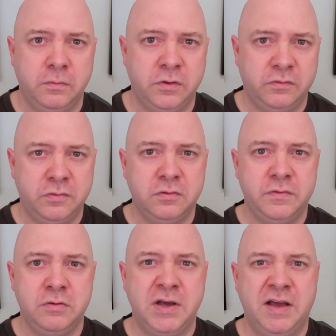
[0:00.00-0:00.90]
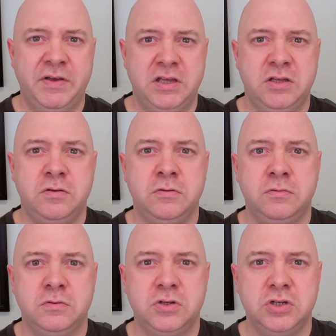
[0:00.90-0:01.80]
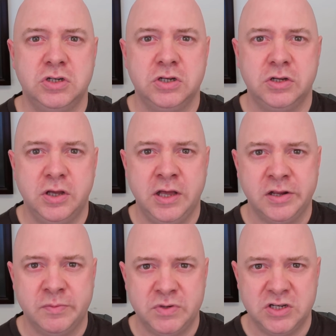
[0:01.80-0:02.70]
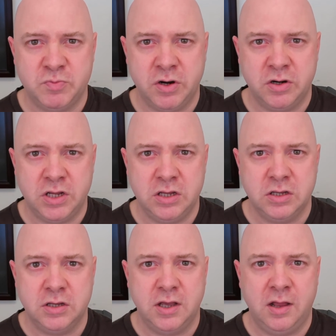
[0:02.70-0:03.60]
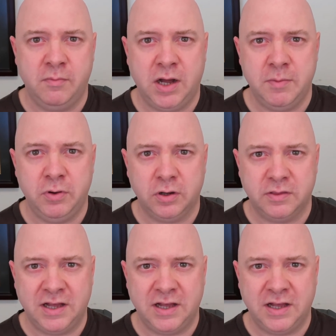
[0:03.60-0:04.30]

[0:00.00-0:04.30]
the two of you have a huge income disparity in my book.